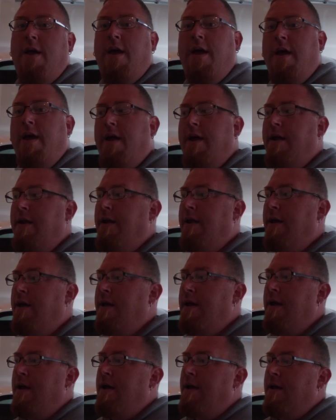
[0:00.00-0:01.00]
And
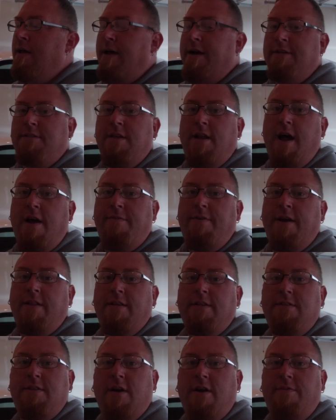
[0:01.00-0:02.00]
like I said, I've had
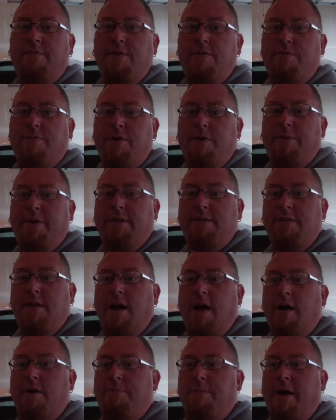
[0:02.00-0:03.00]
this done for 3 weeks
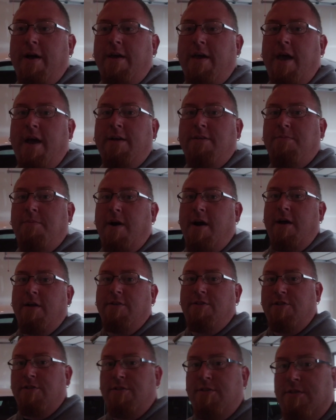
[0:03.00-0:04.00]
now. My gas
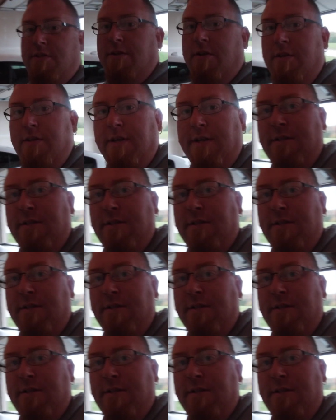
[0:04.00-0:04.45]
mileage is still the